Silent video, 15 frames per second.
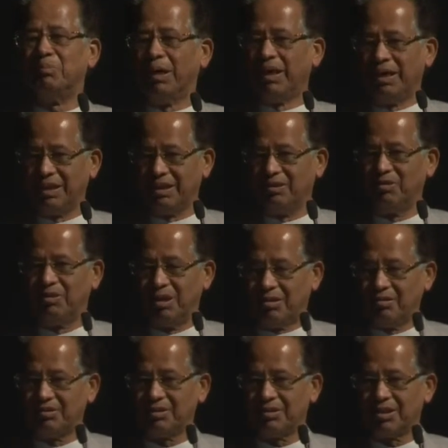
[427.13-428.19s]
building, no
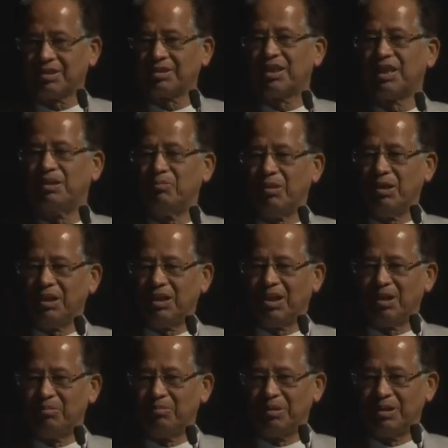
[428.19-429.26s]
doubt, sustainable
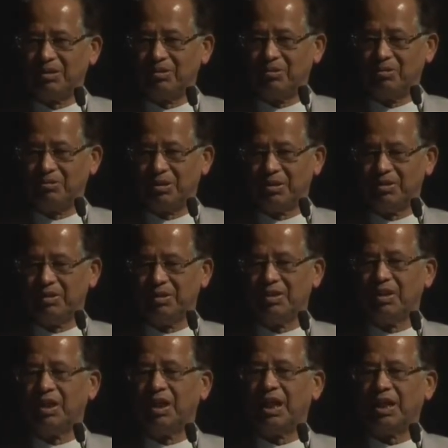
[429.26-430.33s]
economic growth,
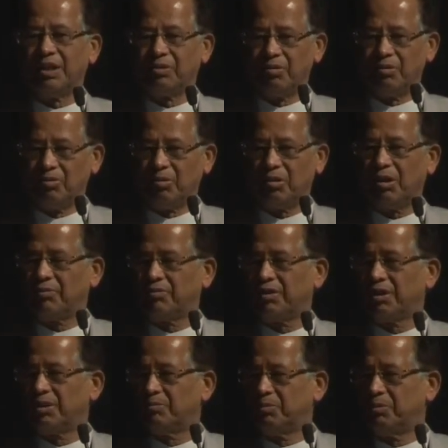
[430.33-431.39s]
and to look
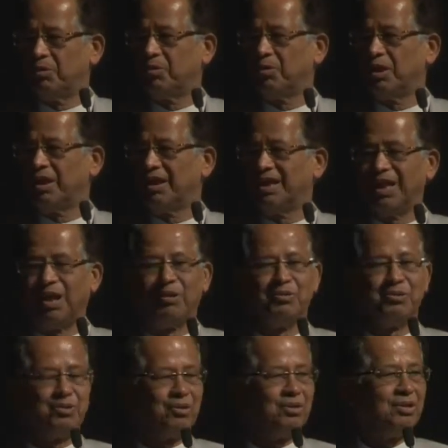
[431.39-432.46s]
after the poor and
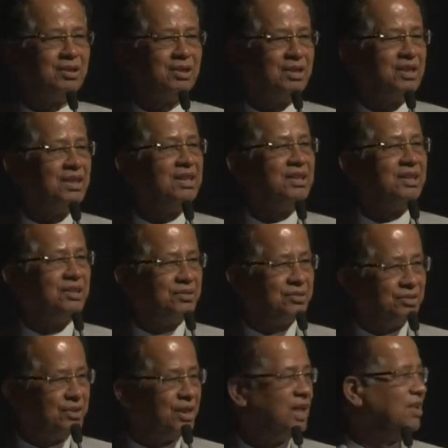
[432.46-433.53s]
downtrodden
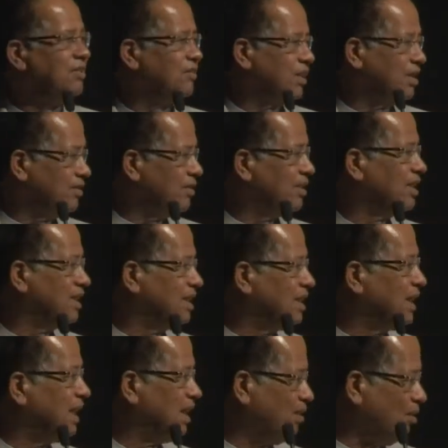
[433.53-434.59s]
is really very, very
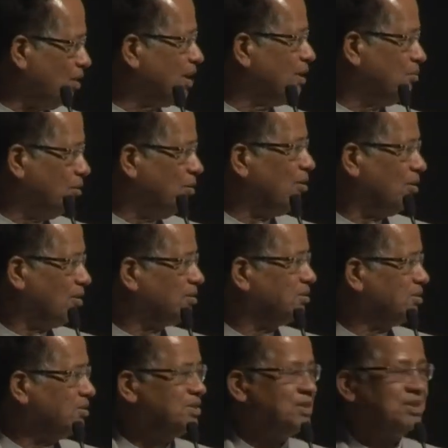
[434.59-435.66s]
laudable also.